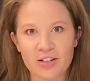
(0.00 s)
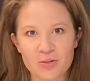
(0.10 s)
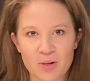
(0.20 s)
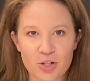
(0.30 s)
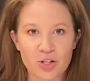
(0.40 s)

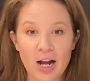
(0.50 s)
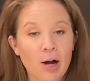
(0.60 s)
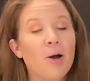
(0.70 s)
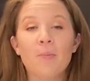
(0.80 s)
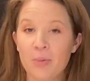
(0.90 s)
else measured out,
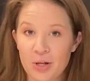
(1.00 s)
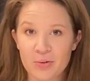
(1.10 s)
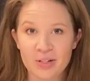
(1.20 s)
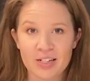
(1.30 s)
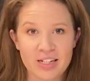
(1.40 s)
but you
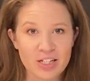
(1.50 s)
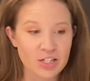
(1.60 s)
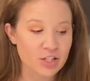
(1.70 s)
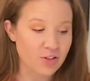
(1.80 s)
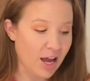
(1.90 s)
wouldn't need
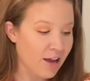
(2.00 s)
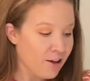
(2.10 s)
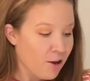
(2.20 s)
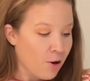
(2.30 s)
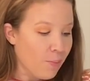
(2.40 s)
to do that.
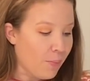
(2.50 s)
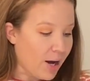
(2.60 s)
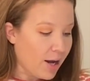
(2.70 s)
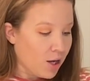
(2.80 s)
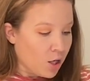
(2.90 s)

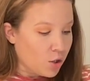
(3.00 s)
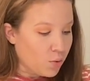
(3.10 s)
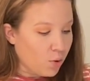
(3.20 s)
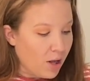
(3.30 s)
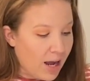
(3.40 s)
But you
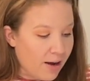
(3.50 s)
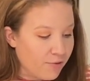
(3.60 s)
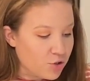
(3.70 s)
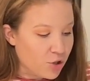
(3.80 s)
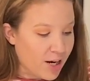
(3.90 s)
will
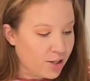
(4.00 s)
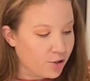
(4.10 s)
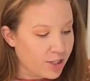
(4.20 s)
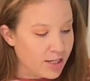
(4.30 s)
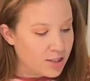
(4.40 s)
have dry
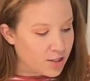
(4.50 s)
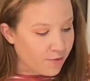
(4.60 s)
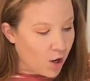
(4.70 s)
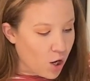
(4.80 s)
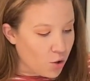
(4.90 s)
ingredients
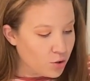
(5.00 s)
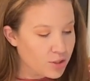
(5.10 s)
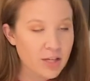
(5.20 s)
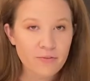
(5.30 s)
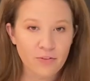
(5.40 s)
of
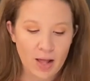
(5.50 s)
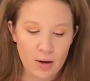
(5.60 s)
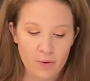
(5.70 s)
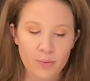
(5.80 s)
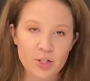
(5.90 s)
oats and
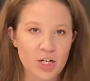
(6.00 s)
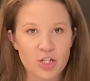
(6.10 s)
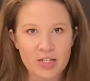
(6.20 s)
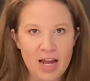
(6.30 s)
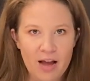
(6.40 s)
flour, which I
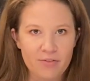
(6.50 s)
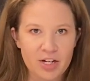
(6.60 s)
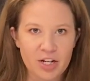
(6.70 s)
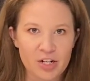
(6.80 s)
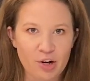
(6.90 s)
just have
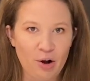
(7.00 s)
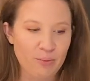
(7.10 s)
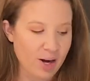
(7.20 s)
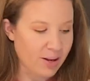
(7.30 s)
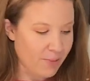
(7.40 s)
in here
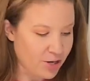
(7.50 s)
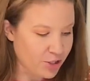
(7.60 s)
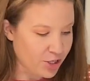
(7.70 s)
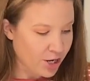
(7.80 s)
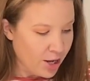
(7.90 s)
already
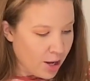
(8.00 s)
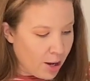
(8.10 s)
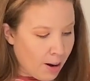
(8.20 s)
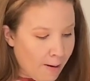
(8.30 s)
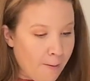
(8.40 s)
measured,
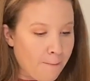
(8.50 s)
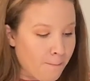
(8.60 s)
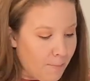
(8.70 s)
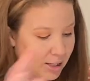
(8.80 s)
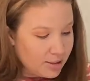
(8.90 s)

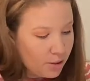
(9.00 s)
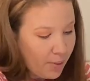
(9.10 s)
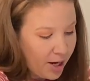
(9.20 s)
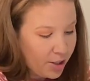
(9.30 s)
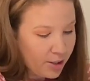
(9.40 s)
melted
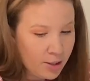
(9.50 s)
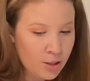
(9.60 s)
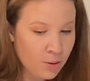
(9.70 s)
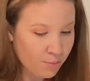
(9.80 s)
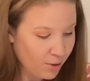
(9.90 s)
butter,
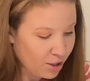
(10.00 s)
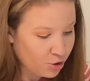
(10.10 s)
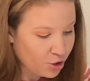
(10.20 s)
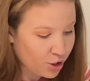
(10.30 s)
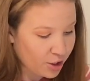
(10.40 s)

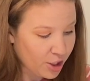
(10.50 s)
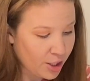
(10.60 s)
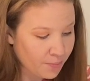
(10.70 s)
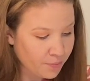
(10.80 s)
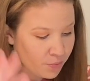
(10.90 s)
brown
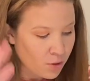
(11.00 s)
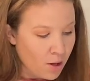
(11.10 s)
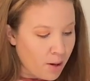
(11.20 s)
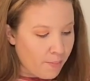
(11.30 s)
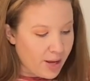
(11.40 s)
sugar,
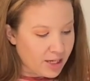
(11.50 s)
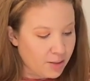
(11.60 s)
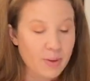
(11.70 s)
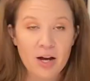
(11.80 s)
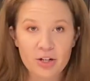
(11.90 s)

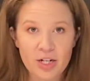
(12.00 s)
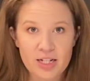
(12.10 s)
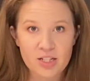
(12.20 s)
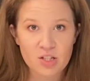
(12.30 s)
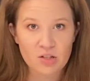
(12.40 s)
baking powder
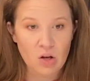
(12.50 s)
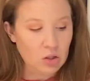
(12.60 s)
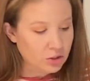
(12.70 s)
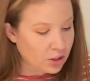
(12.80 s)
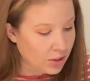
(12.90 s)
and
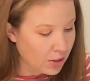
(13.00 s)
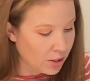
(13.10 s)
salt,